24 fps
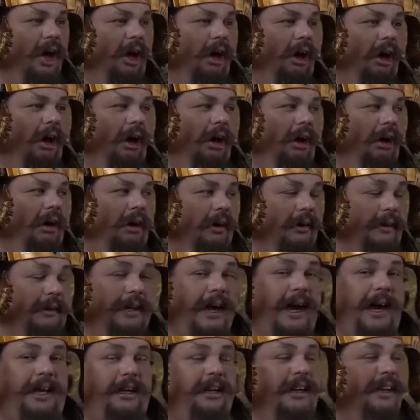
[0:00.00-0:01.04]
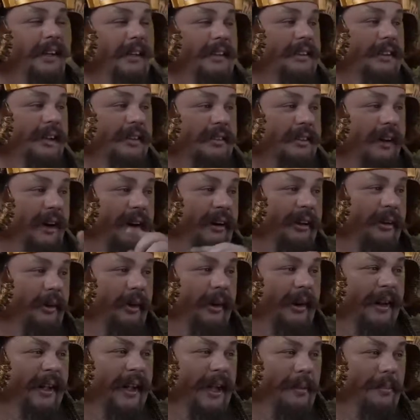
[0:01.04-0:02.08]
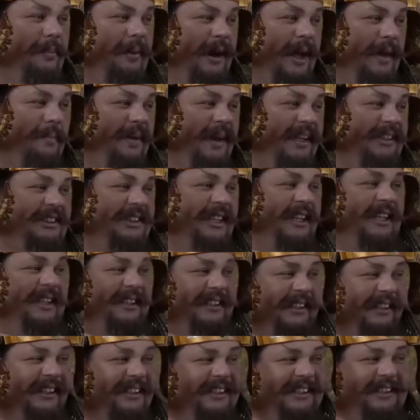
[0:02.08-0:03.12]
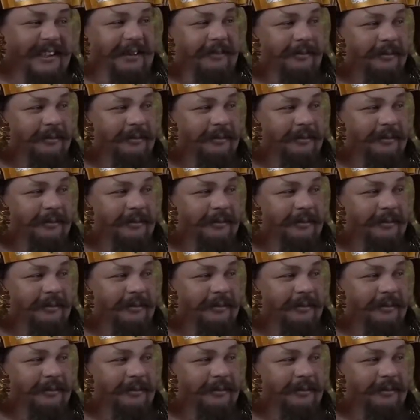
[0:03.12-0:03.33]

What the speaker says: Oh, you need to talk to our lore keeper. I bet she can read it.